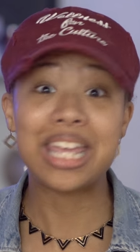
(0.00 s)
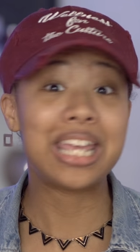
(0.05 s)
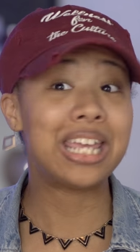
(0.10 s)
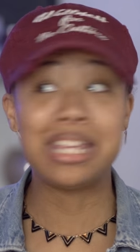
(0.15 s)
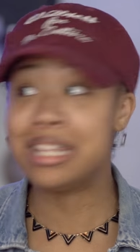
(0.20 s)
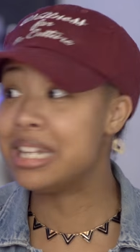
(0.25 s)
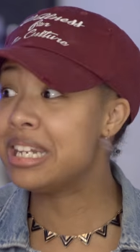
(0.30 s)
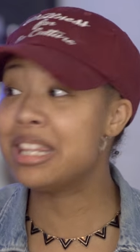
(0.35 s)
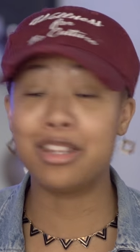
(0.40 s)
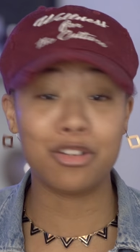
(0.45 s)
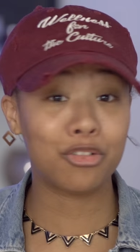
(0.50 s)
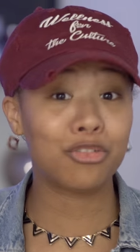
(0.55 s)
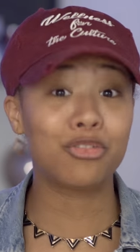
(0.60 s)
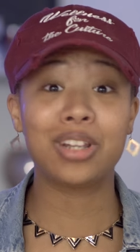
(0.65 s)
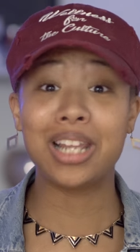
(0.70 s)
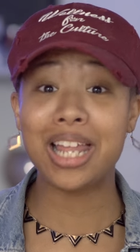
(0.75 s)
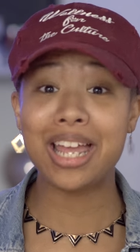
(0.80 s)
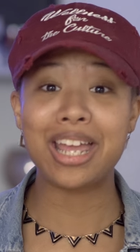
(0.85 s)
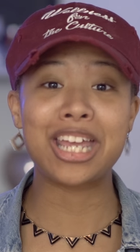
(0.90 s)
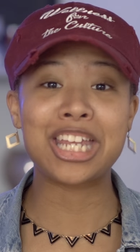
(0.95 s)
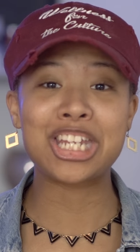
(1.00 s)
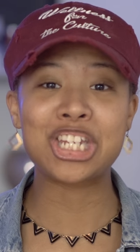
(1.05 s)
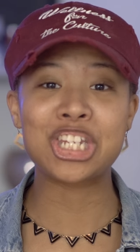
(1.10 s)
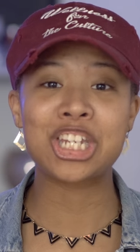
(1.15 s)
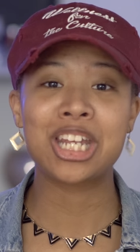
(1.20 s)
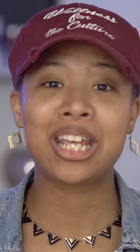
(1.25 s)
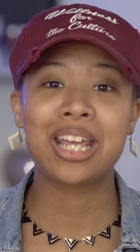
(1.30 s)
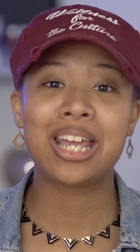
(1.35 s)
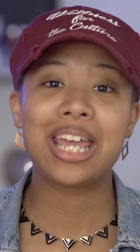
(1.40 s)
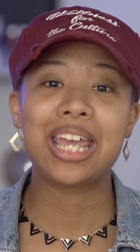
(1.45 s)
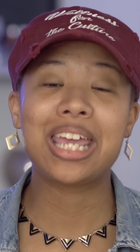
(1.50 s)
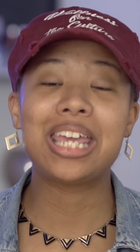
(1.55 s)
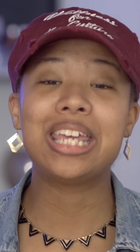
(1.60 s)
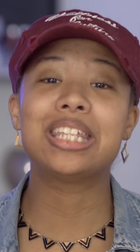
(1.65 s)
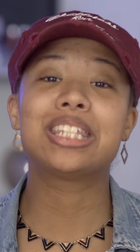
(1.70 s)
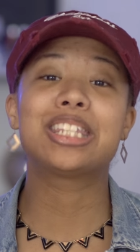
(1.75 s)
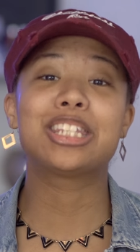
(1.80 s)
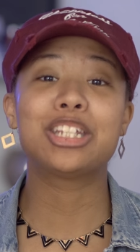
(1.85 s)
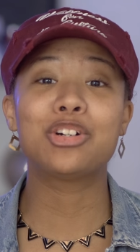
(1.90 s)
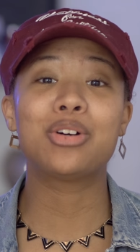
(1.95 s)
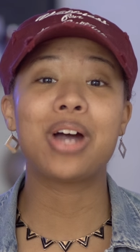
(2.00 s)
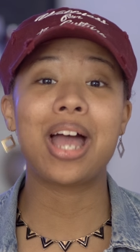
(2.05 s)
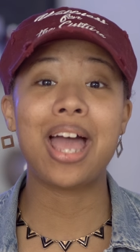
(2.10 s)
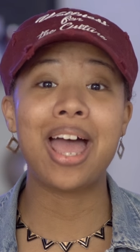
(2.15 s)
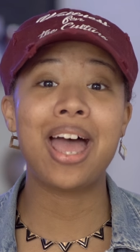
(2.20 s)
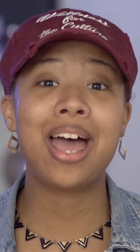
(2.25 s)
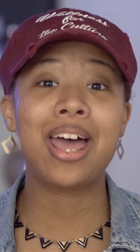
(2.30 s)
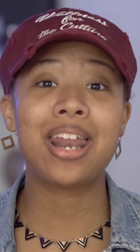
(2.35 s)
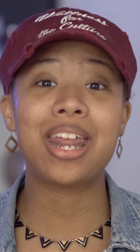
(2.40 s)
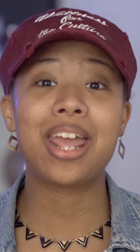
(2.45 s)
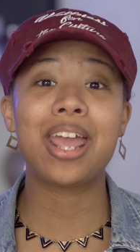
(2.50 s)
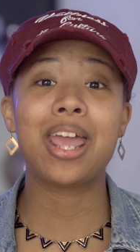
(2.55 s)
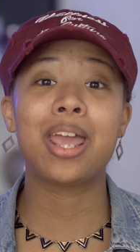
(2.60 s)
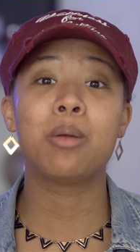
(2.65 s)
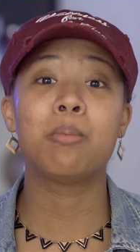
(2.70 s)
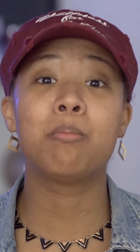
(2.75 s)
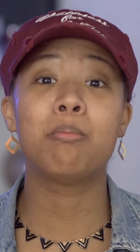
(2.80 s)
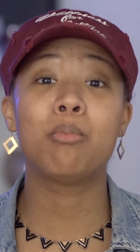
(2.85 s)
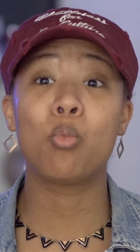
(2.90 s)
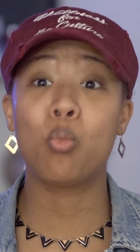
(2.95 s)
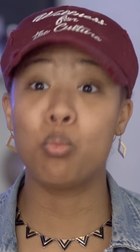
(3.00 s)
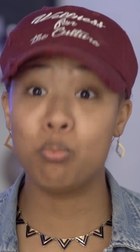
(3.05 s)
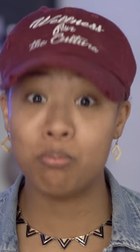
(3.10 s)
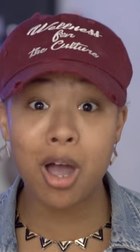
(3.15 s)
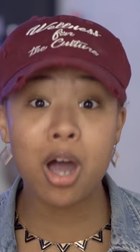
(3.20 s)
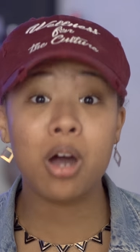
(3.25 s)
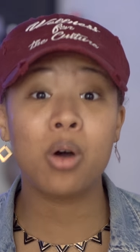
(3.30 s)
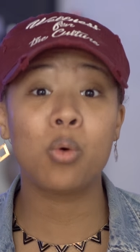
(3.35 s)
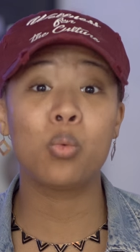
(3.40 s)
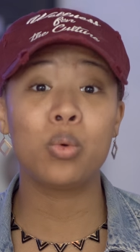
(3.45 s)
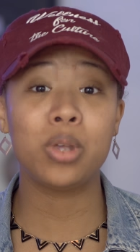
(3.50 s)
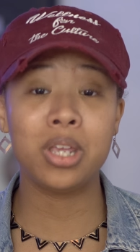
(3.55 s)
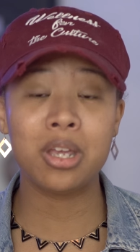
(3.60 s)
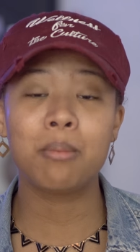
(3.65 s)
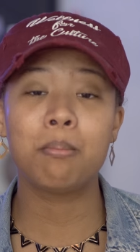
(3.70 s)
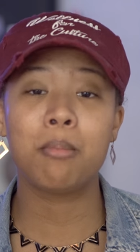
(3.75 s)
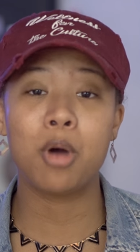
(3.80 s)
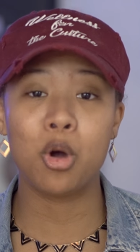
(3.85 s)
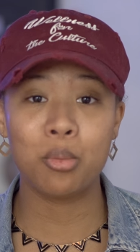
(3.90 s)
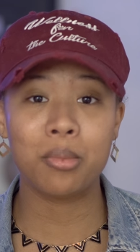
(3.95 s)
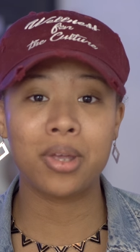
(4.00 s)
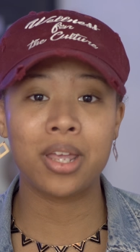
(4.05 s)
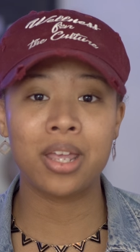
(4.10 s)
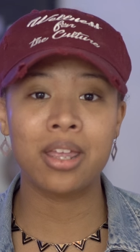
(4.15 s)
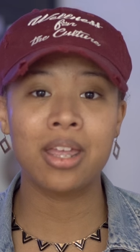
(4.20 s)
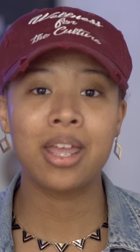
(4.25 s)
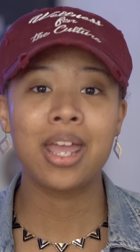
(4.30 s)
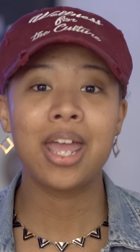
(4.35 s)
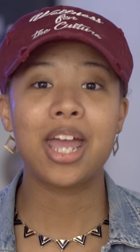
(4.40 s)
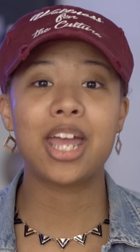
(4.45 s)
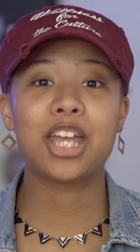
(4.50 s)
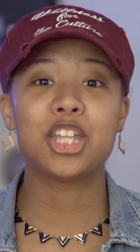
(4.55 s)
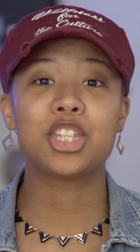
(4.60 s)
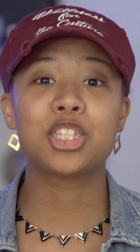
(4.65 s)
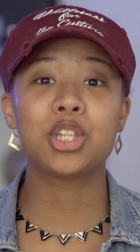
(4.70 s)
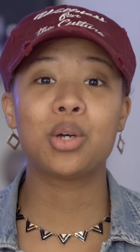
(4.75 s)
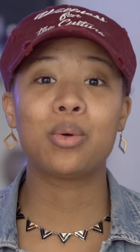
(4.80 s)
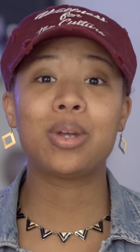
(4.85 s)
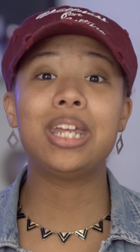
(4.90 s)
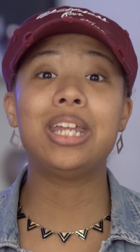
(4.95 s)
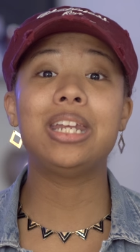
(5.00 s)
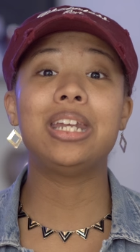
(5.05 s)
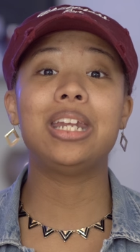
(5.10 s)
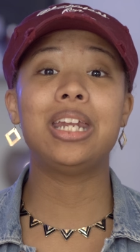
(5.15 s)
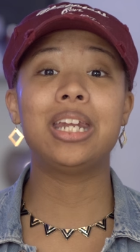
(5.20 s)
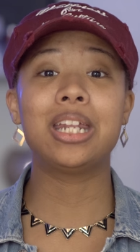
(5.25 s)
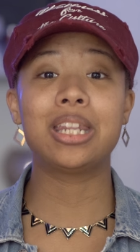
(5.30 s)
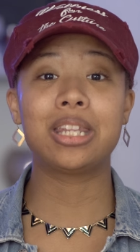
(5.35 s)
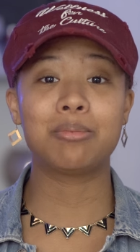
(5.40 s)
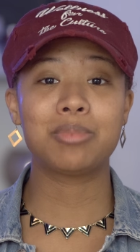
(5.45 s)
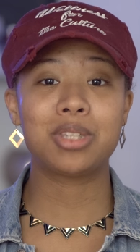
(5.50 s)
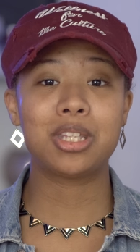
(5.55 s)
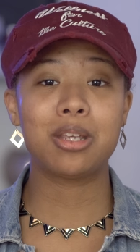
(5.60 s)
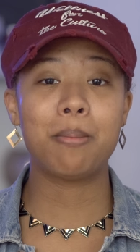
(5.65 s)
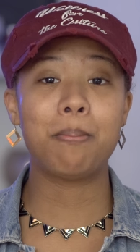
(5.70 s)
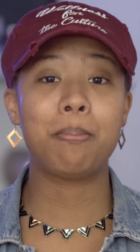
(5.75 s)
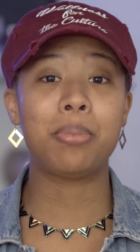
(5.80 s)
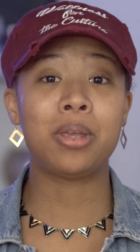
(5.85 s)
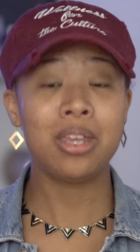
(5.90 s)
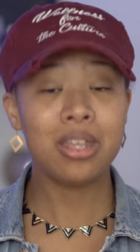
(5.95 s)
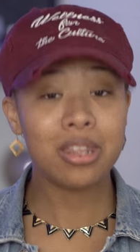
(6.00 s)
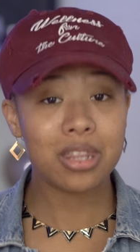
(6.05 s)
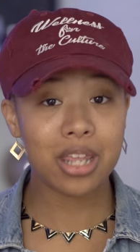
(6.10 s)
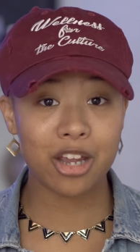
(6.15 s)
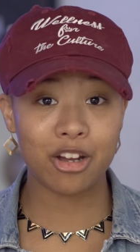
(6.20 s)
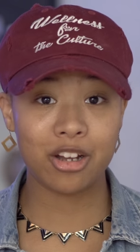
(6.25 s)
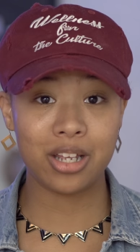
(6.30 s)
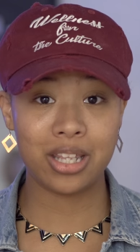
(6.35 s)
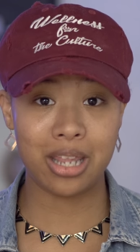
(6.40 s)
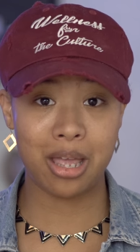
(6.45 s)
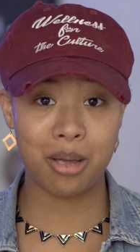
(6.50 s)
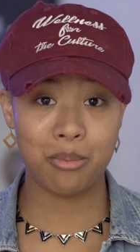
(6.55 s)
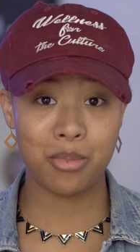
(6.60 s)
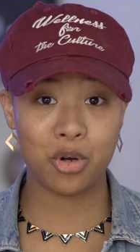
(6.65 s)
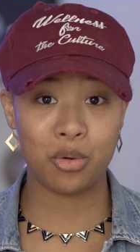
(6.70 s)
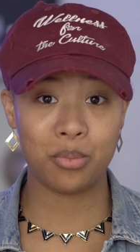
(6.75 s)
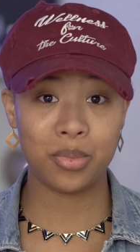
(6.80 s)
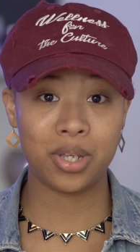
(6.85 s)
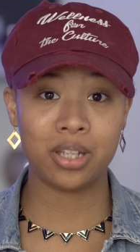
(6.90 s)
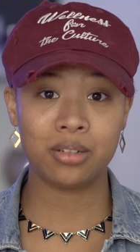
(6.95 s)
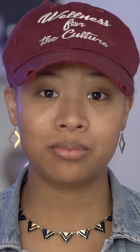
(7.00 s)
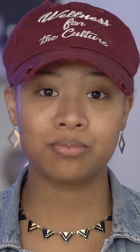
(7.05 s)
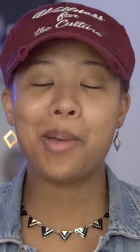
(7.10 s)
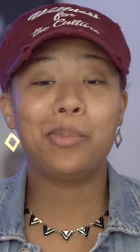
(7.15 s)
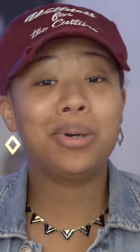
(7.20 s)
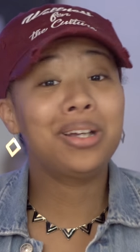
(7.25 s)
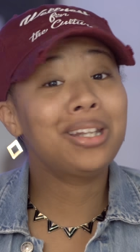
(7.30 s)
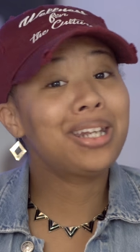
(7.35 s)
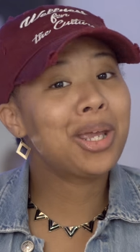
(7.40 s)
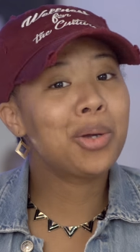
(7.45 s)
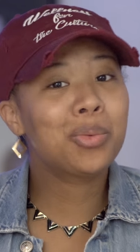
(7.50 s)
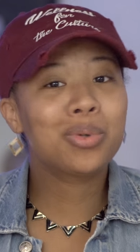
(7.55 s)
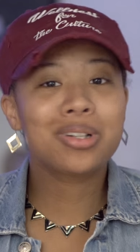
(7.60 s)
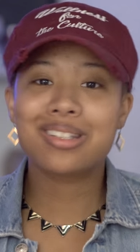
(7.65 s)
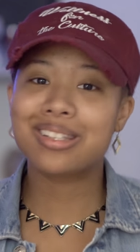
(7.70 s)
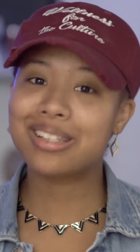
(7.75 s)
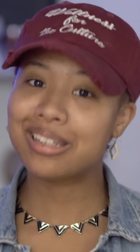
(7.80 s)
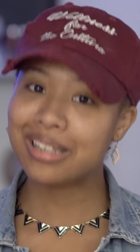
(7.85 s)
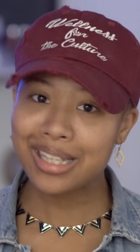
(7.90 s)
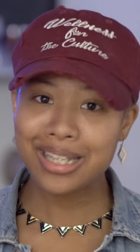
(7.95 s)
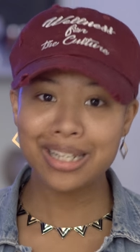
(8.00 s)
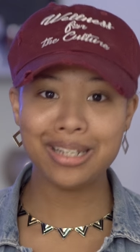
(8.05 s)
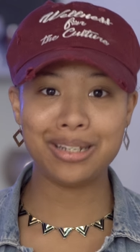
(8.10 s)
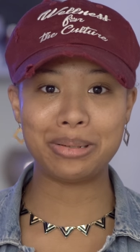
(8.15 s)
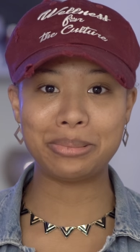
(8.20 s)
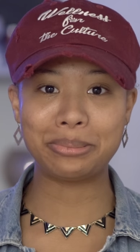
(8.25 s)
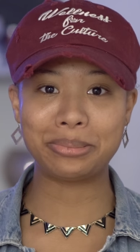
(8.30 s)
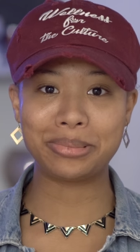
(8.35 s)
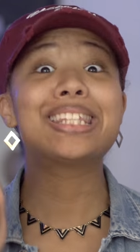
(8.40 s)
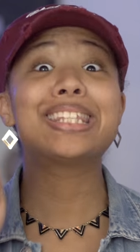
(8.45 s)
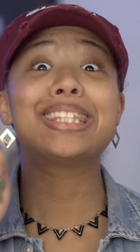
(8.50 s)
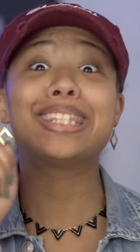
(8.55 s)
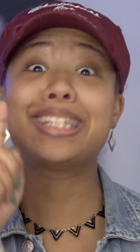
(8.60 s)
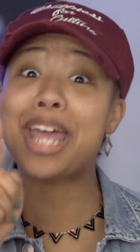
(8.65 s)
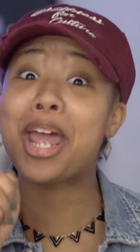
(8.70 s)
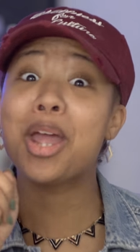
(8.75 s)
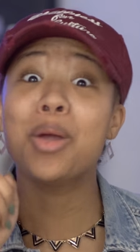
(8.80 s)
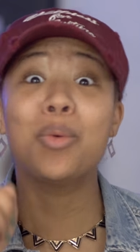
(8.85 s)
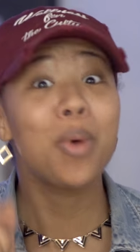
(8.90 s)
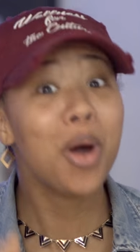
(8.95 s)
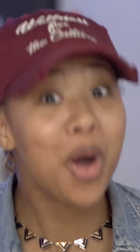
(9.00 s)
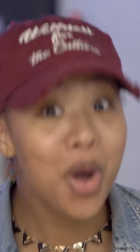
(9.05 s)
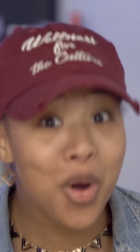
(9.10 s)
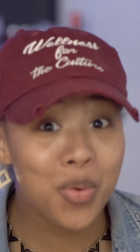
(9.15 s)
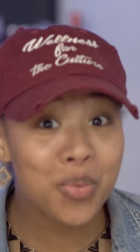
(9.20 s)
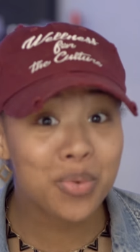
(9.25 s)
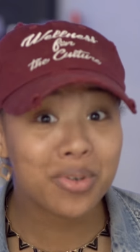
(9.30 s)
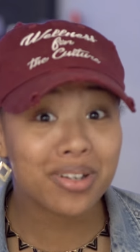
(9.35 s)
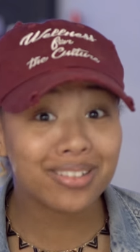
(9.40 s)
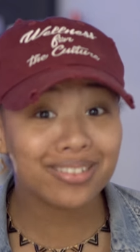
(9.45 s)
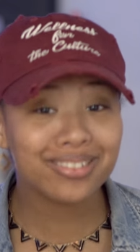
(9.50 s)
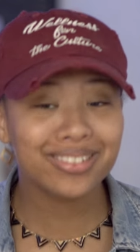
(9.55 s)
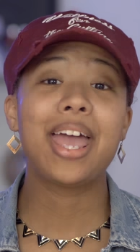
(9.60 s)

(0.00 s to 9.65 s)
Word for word: in the flesh, he still had a a weak moment, and so he needed them to be there in that moment, but they were asleep. Stay woke.